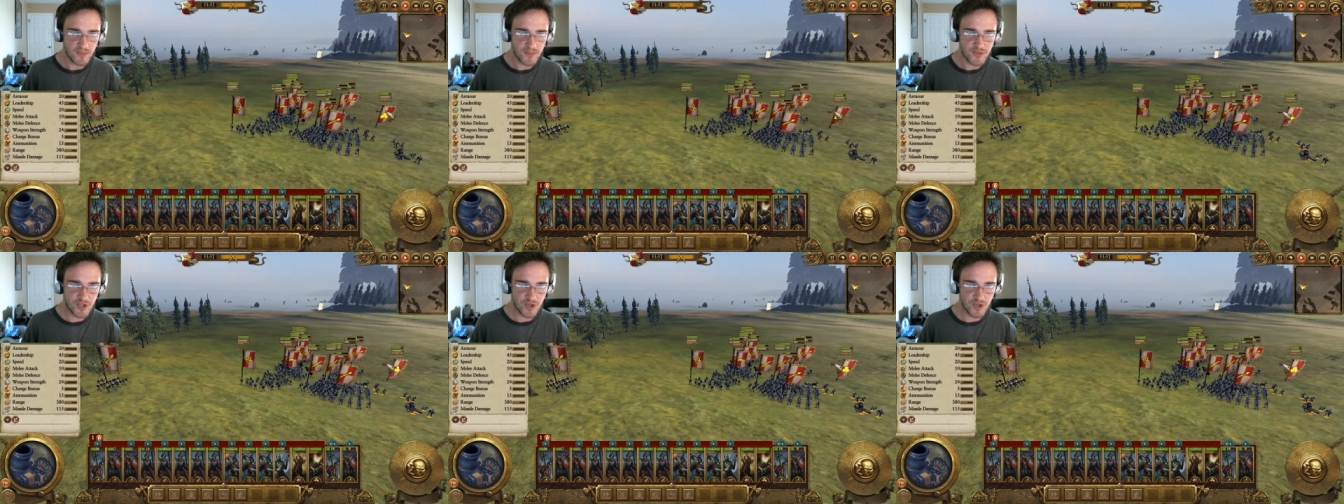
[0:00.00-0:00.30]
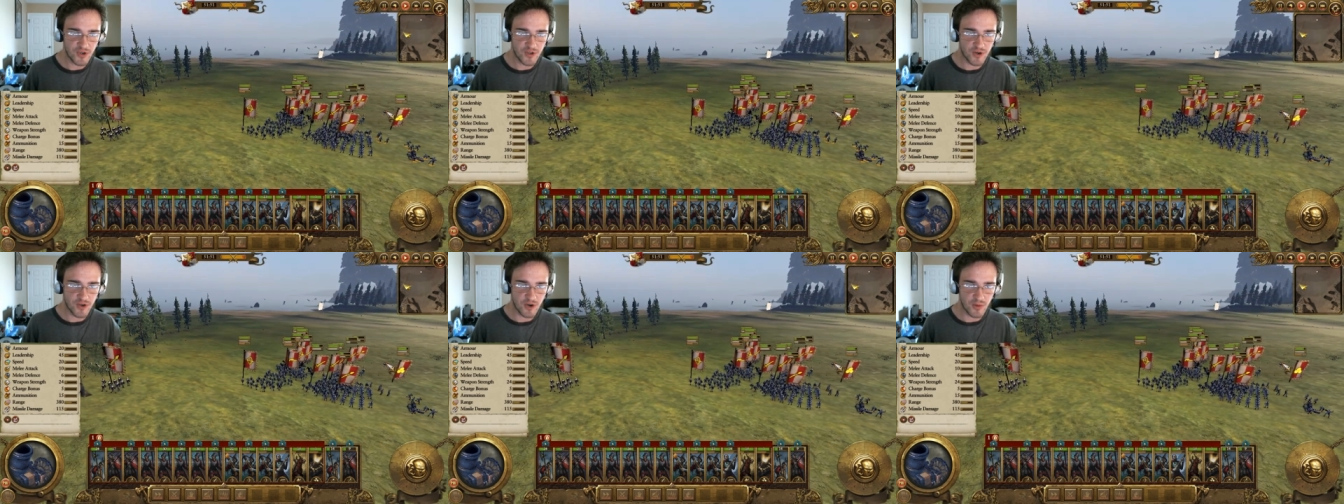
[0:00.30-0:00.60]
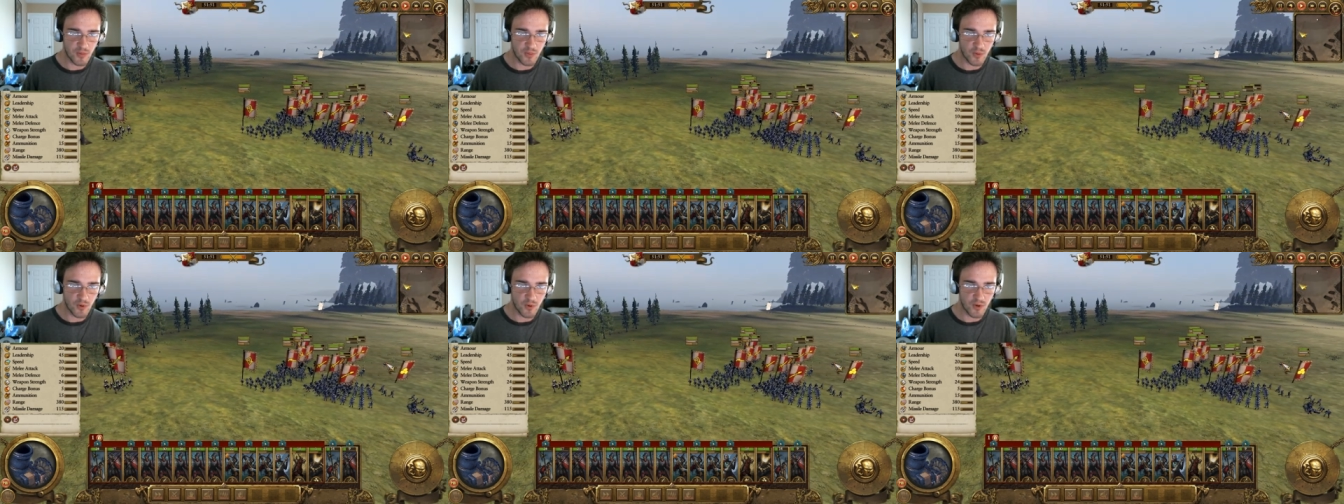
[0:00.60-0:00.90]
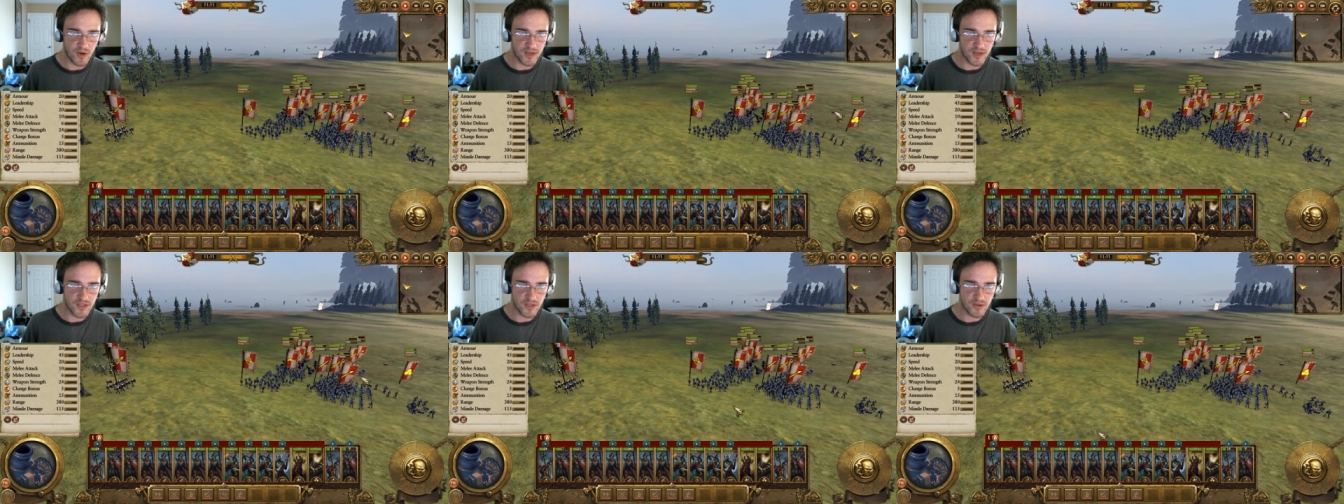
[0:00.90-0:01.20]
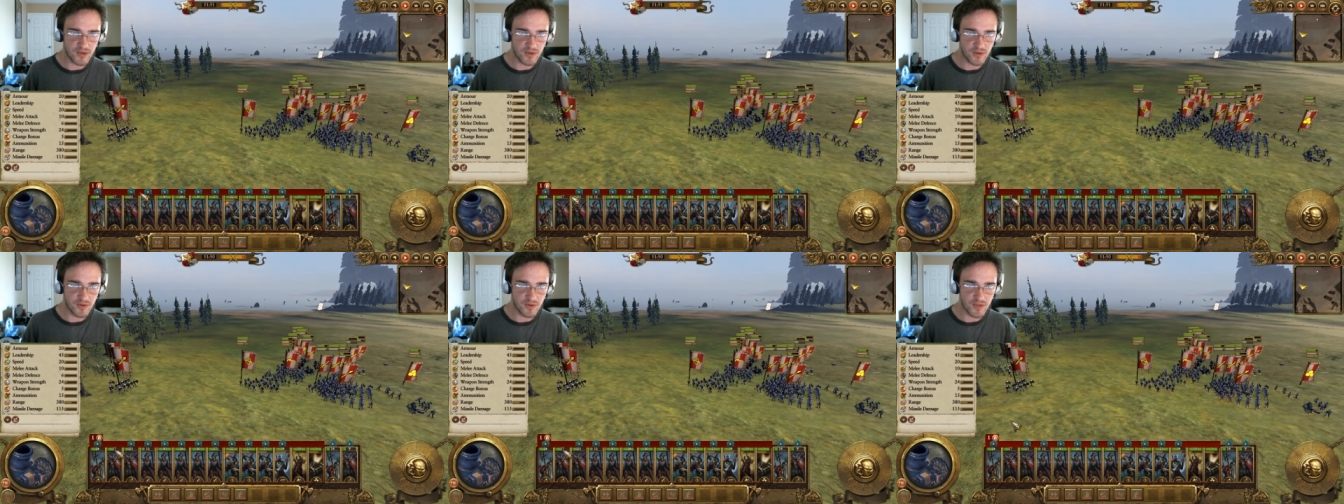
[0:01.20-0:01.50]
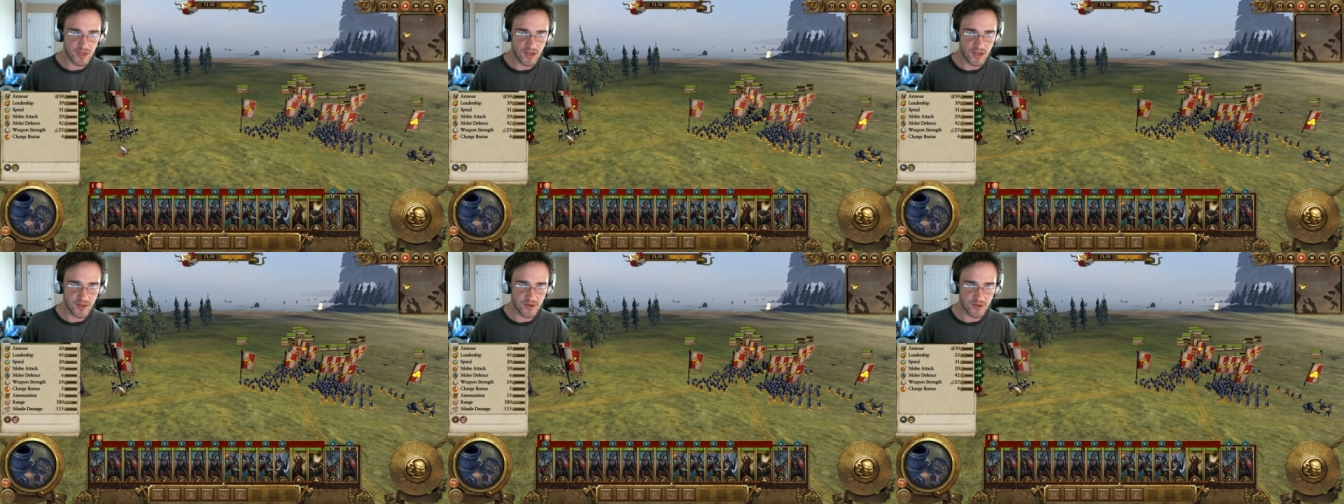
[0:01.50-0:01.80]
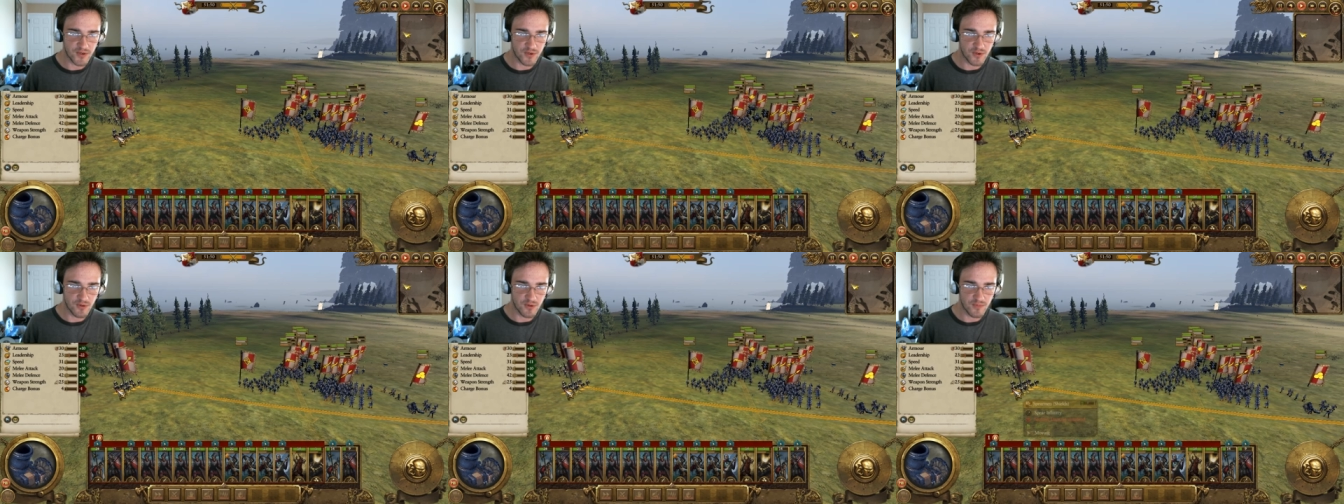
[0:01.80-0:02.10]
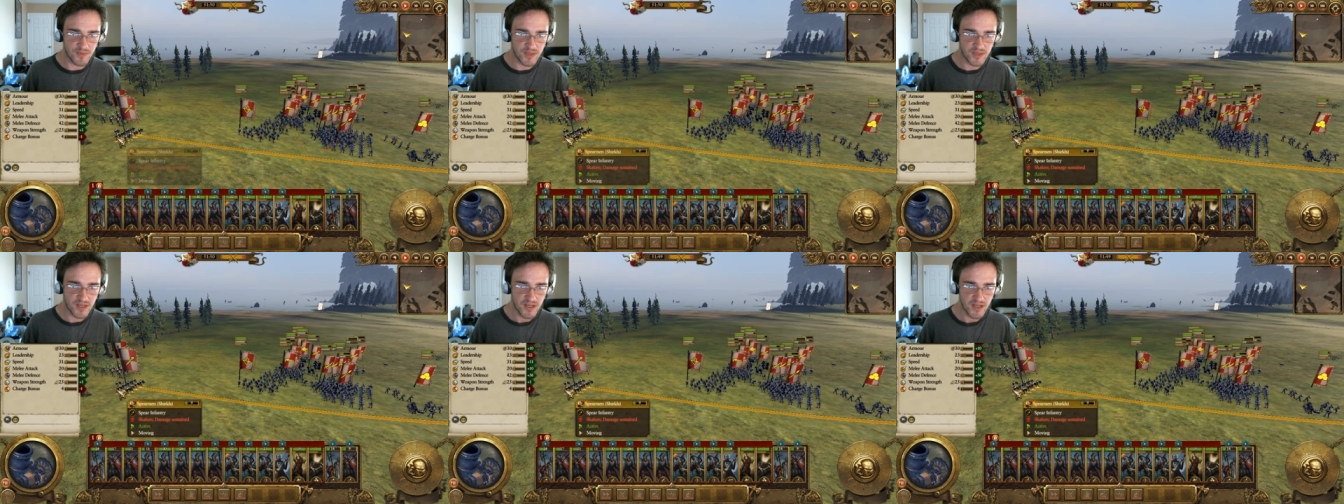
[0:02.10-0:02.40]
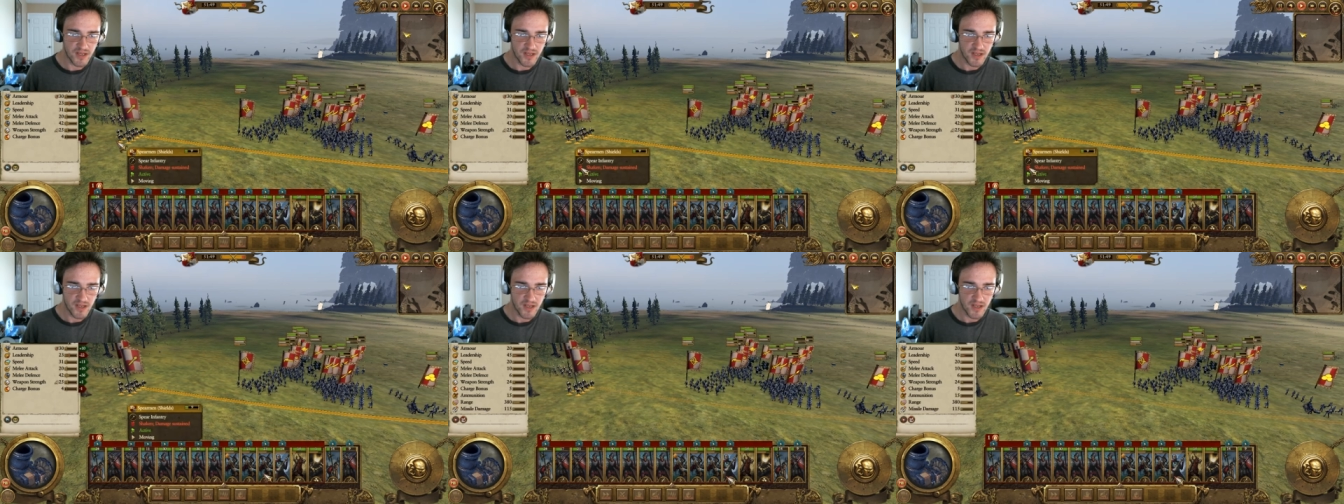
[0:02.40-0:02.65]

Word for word: I'm sure there are more as you use other troops.